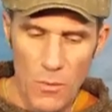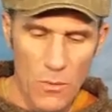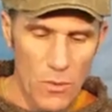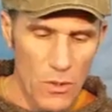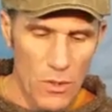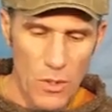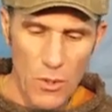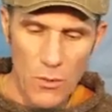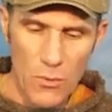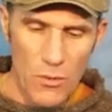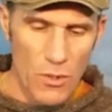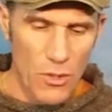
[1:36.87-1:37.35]

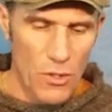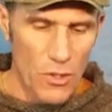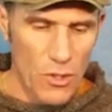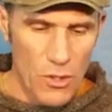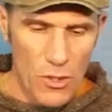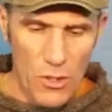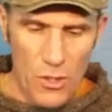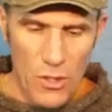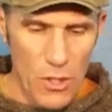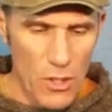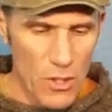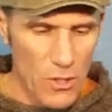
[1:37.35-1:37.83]
So
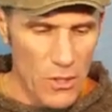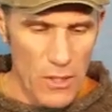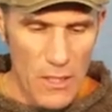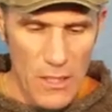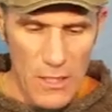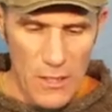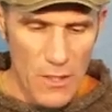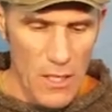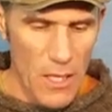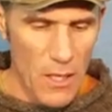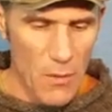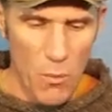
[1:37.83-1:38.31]

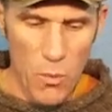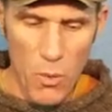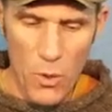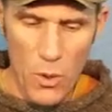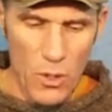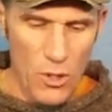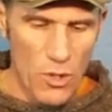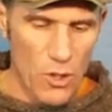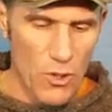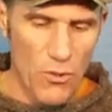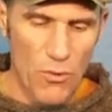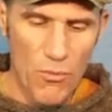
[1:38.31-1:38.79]
it
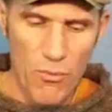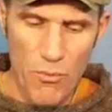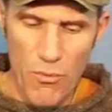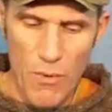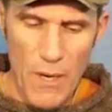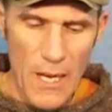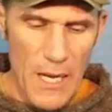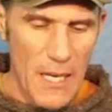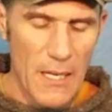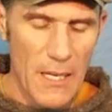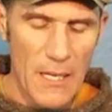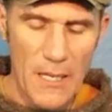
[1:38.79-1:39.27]
works
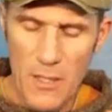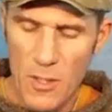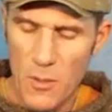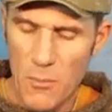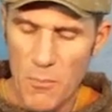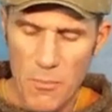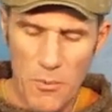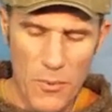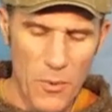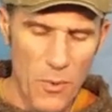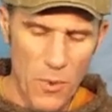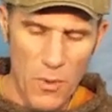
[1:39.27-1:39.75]
great. It's
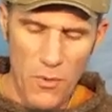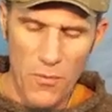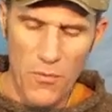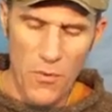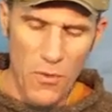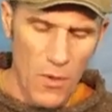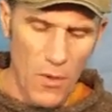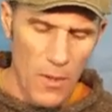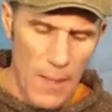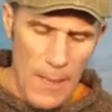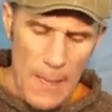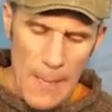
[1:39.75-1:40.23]

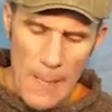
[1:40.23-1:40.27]
beautiful.